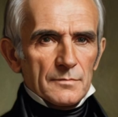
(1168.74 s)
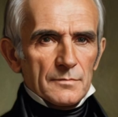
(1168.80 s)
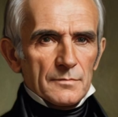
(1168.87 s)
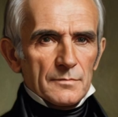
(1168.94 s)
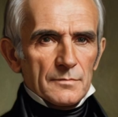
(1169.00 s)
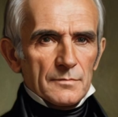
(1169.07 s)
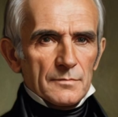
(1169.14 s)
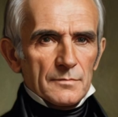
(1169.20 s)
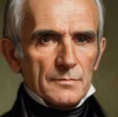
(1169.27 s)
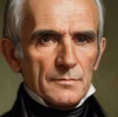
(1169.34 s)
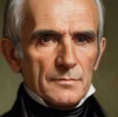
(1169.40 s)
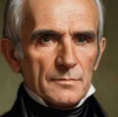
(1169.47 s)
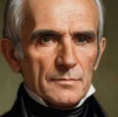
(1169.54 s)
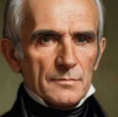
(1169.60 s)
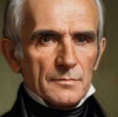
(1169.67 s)

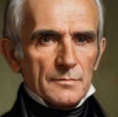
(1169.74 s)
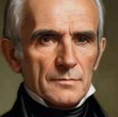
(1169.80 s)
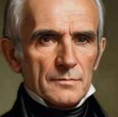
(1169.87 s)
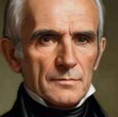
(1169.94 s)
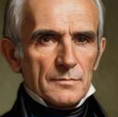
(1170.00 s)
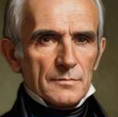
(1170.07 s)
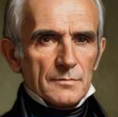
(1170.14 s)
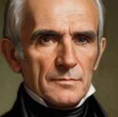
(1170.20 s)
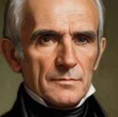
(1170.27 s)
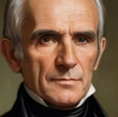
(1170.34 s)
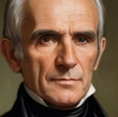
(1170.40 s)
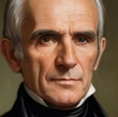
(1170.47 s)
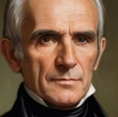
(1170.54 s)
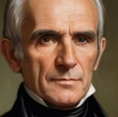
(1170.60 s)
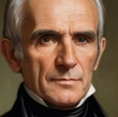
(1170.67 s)

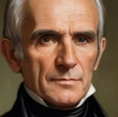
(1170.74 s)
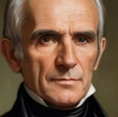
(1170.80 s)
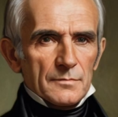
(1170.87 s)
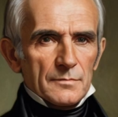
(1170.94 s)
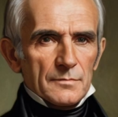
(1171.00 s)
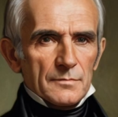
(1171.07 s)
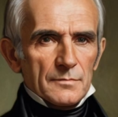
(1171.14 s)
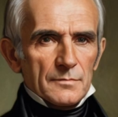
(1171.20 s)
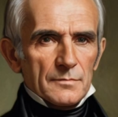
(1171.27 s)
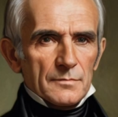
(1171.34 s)
(no lip movement)